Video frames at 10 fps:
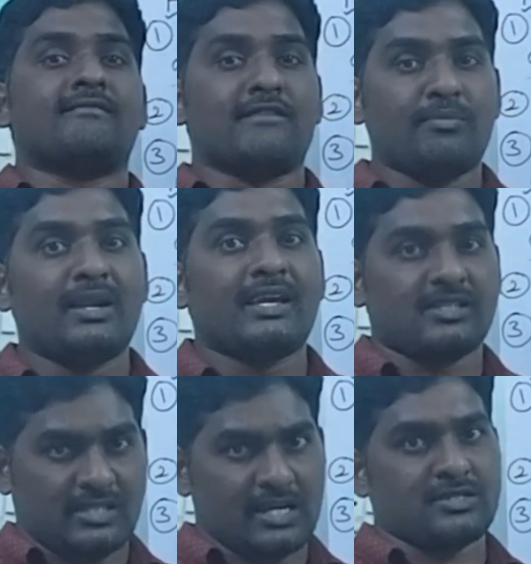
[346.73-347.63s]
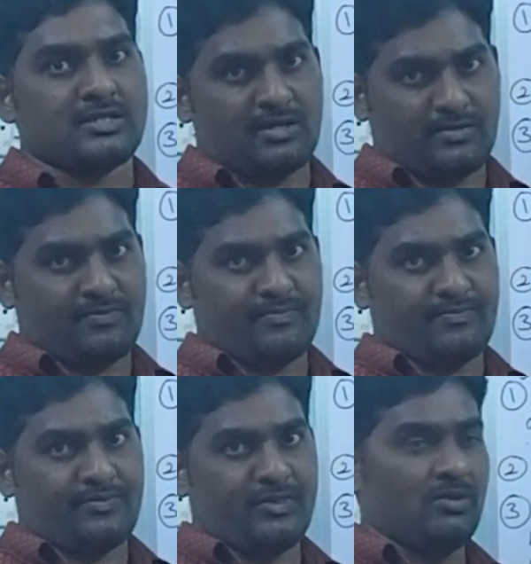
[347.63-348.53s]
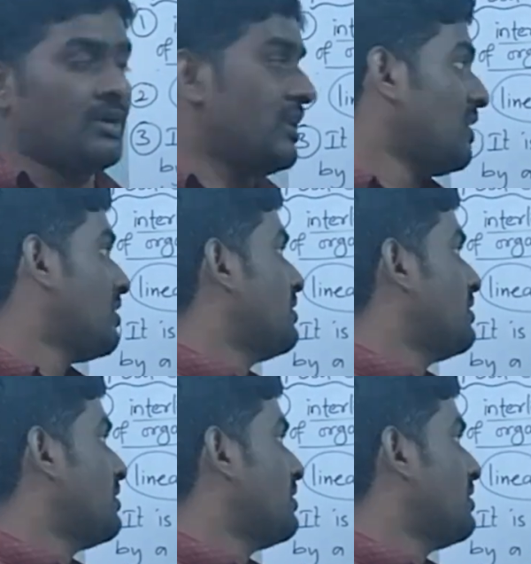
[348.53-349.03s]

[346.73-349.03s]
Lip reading: web-like structure. Okay, na?